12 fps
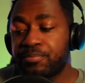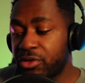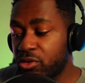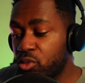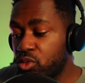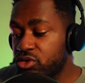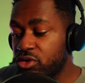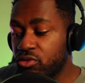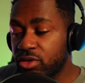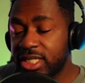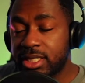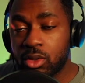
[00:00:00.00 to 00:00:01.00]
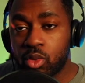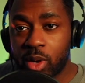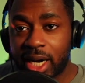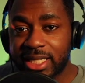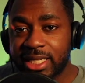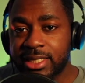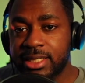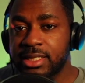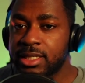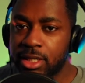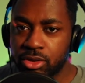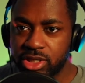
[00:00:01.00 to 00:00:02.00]
The the reason why that
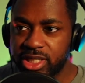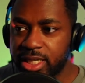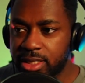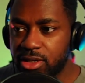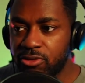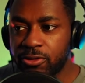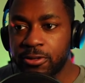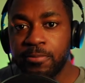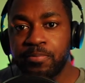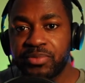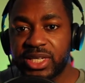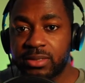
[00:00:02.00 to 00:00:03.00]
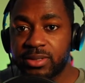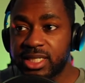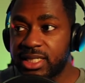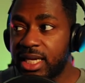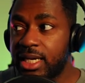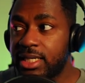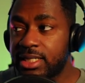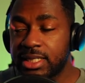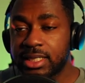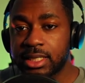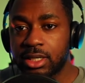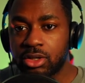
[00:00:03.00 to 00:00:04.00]
assistant coach takes over is because that
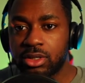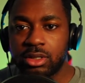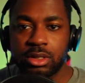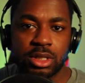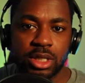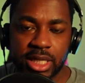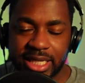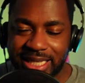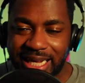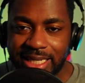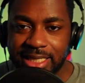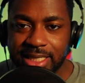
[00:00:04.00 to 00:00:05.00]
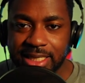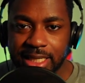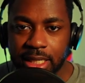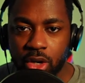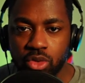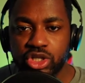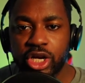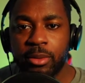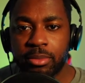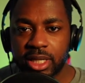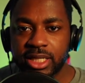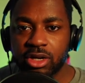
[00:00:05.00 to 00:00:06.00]
assistant co- that assistant coach
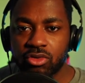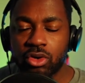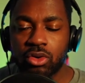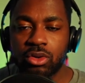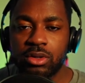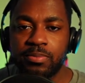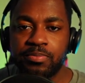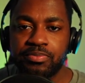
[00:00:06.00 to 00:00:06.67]
played their role.